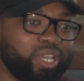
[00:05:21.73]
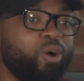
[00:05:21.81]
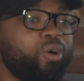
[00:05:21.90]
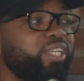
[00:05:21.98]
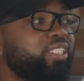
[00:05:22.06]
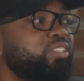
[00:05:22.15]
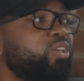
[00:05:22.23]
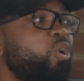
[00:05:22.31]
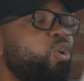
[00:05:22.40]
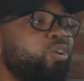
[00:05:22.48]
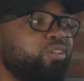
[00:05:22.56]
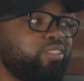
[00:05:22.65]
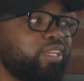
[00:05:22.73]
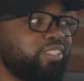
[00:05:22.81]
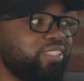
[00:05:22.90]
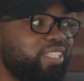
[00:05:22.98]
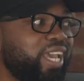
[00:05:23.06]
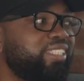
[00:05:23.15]
Oh, and it's called
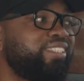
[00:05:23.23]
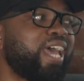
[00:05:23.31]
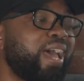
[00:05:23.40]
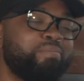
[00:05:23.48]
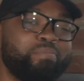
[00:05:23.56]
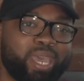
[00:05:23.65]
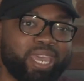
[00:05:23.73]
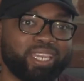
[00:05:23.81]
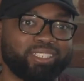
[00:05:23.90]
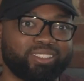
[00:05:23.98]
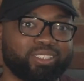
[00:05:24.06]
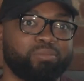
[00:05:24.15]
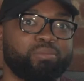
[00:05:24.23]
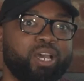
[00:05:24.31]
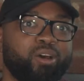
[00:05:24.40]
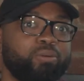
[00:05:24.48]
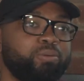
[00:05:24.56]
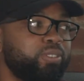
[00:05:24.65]
"Get That Man Some
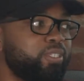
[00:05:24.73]
Help."